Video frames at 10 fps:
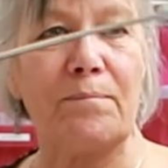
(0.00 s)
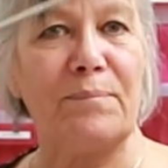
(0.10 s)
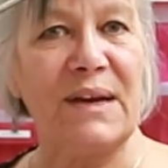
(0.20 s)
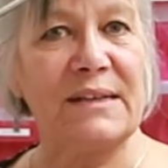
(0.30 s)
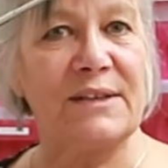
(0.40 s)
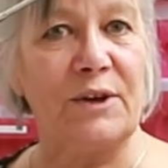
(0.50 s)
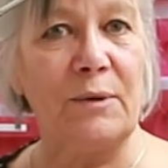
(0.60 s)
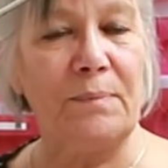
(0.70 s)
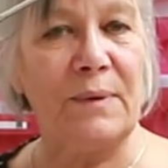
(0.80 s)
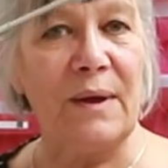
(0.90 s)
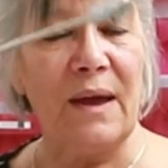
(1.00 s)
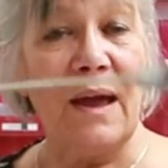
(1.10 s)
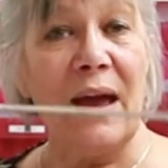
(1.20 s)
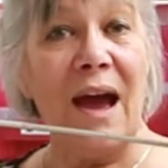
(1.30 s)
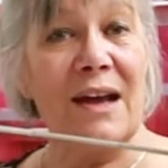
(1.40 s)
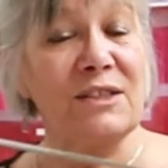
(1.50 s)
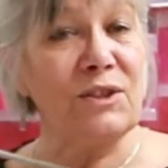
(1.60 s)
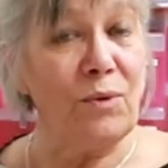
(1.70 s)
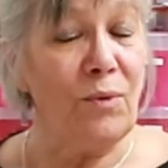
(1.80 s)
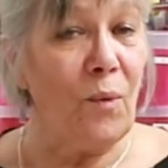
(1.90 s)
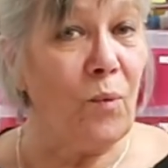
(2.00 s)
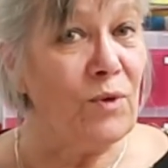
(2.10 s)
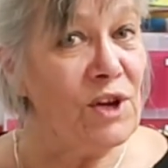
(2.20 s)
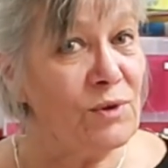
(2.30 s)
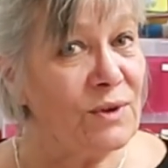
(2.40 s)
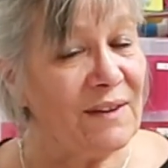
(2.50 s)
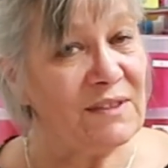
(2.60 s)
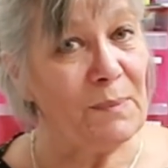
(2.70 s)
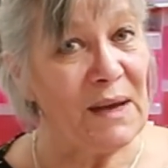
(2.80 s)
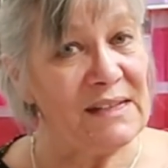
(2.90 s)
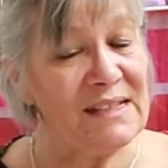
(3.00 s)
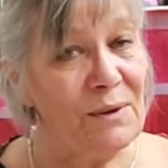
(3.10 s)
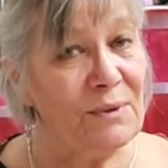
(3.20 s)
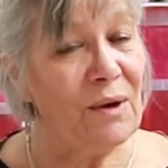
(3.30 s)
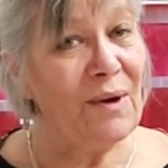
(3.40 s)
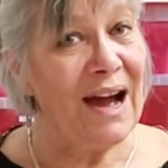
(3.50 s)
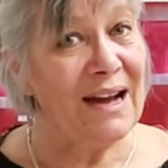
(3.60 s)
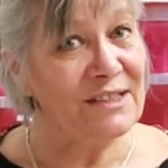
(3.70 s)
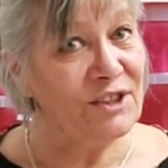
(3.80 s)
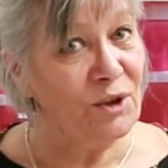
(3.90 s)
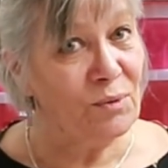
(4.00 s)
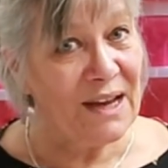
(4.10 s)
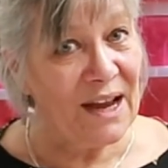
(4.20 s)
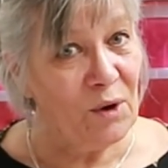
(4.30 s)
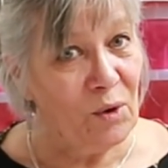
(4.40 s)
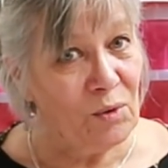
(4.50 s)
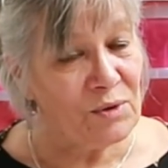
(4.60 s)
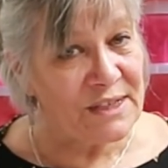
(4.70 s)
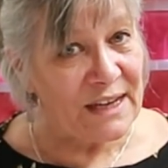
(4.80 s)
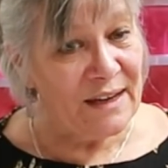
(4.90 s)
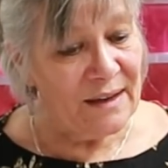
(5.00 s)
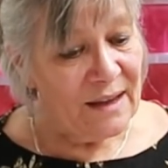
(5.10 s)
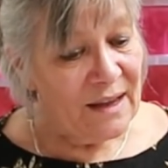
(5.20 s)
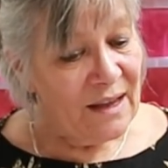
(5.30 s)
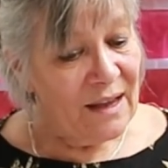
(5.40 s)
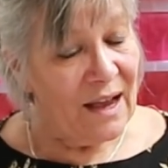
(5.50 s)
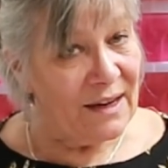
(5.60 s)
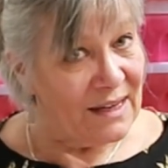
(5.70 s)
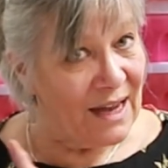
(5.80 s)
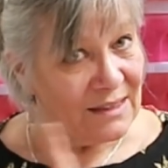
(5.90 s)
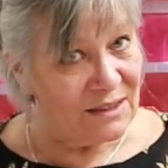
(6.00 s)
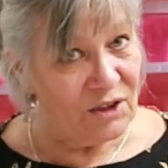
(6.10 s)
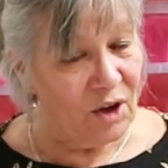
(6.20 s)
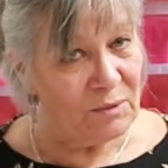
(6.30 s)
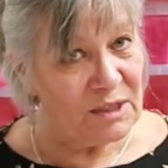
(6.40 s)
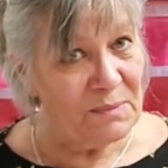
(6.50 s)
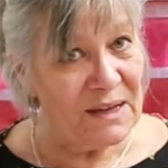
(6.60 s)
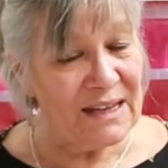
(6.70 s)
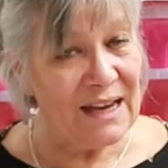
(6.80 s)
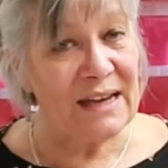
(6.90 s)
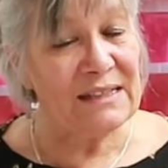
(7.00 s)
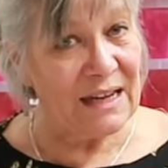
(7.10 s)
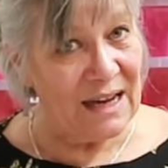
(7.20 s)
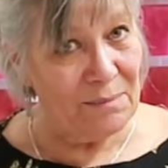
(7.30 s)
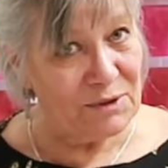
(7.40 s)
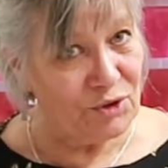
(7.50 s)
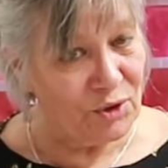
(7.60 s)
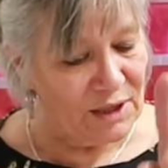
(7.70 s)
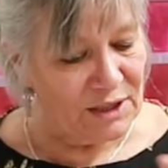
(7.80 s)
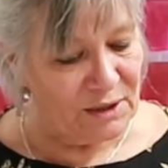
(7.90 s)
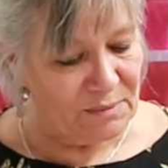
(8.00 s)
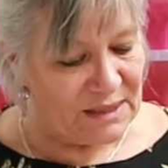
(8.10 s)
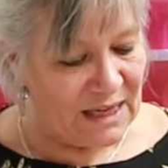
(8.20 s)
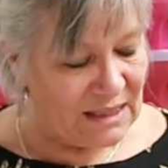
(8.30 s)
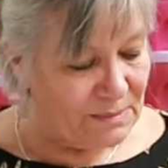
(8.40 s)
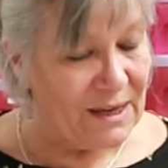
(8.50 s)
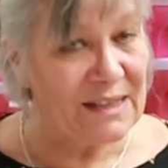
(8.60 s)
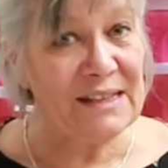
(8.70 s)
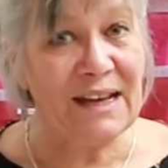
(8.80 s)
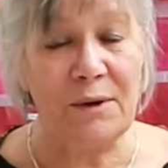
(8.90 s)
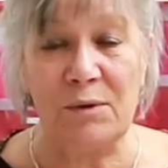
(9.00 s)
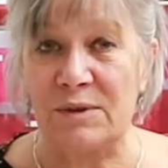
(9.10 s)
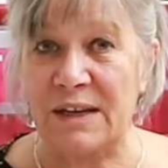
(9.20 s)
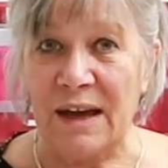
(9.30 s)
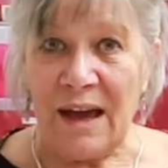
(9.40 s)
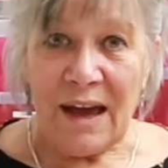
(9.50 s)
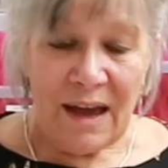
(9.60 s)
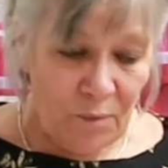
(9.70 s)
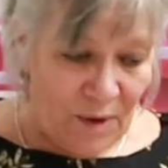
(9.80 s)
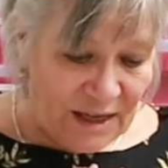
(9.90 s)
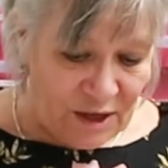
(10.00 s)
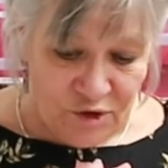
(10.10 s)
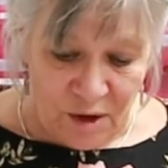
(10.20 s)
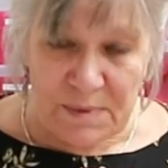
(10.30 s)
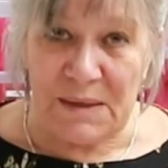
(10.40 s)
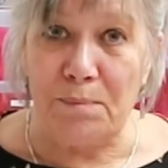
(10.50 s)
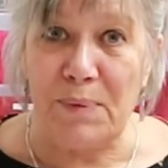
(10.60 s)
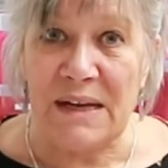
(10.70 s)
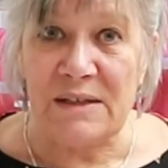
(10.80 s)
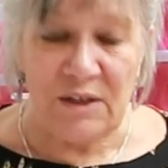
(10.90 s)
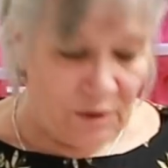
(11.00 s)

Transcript: picks it up, and so you don't have to bend down. Now, as you get older, and it hasn't got to me yet, I am struggling sometimes, but as you get older, when you drop some pins